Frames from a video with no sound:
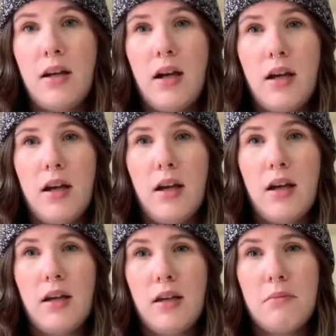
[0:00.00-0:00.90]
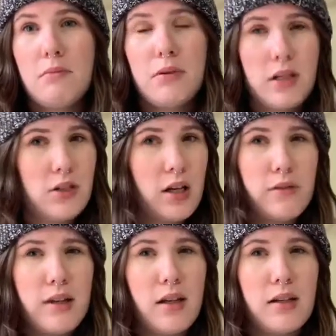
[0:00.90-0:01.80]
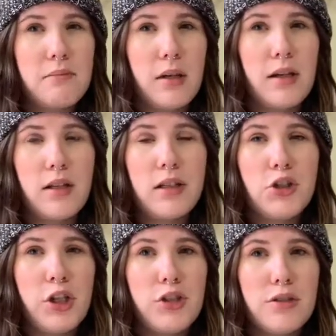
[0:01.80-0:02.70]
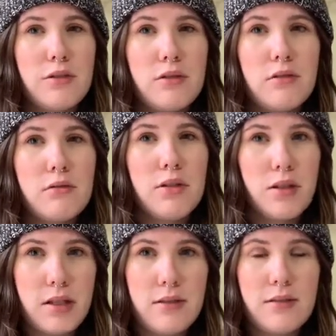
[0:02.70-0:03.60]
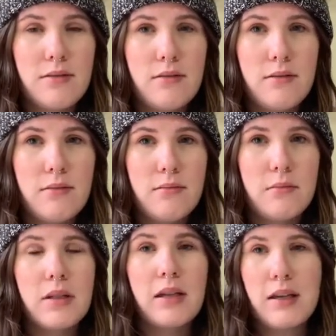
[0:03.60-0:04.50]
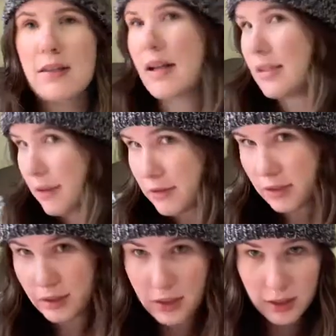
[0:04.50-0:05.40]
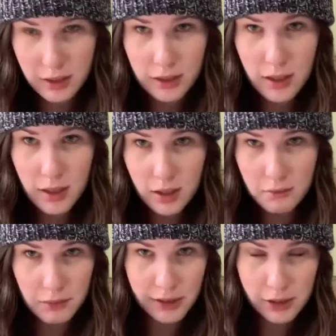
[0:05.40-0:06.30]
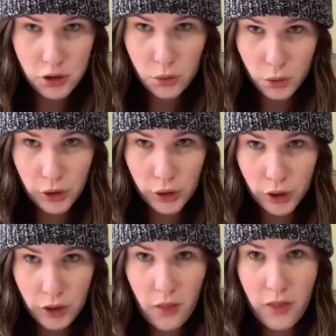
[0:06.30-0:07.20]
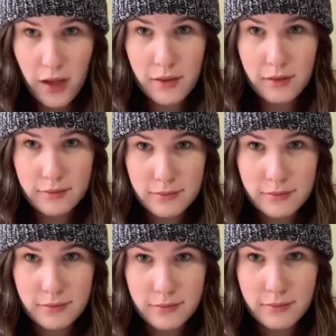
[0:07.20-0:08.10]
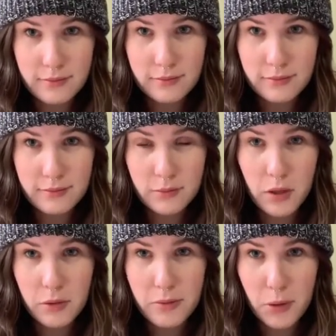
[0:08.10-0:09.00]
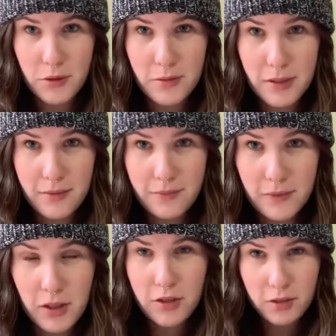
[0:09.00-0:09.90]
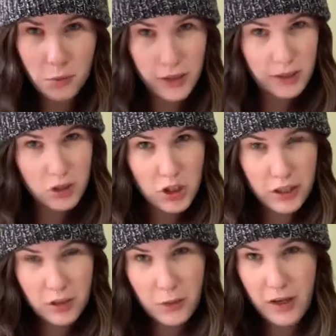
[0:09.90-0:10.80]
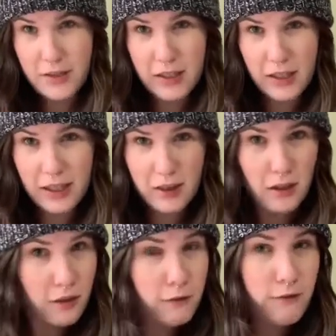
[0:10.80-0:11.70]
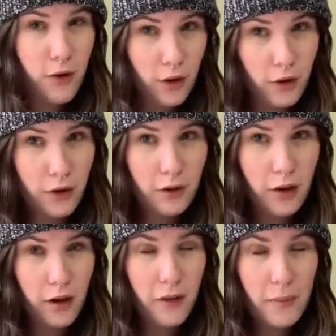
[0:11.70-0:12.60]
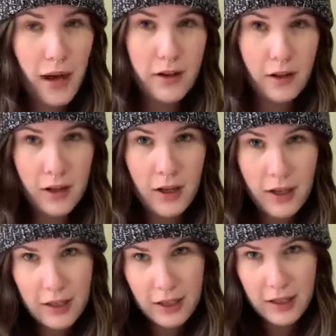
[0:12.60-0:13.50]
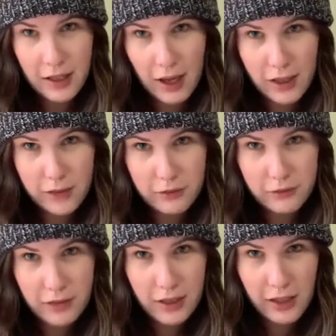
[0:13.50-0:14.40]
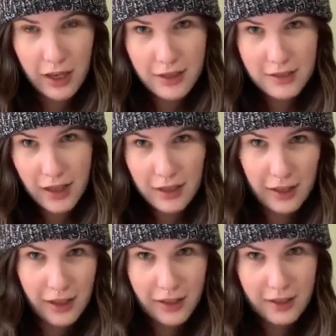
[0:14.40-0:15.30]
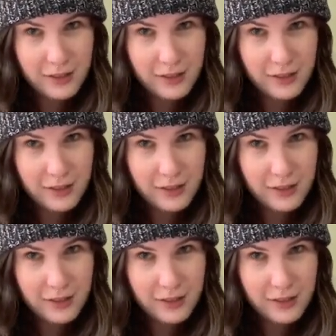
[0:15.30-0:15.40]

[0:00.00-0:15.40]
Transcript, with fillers: I'm pretty I don't think I'd made any changes to this. But yes, I definitely made it shorter than what it was supposed to be because when she wears it in the photo on the pattern, it kind of, it has that like